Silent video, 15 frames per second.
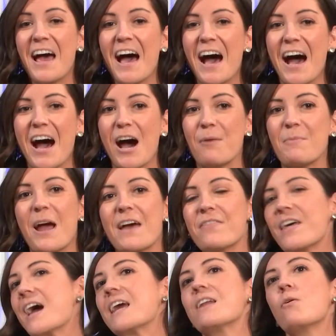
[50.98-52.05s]

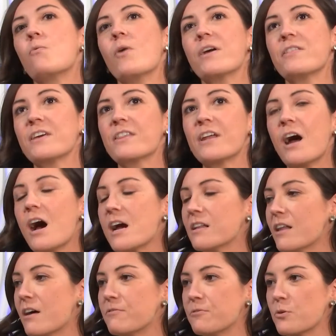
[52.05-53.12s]
And then one thing that I
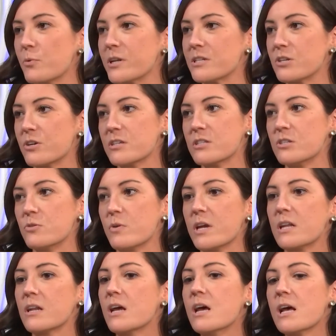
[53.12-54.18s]
love for winter is
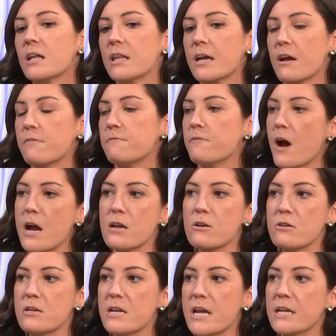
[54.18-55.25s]
doing like a
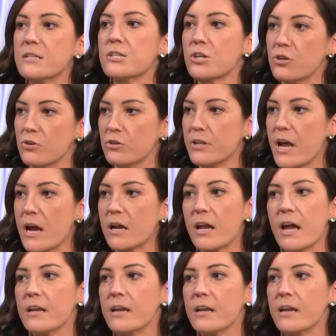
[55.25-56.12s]
finer knit turtleneck.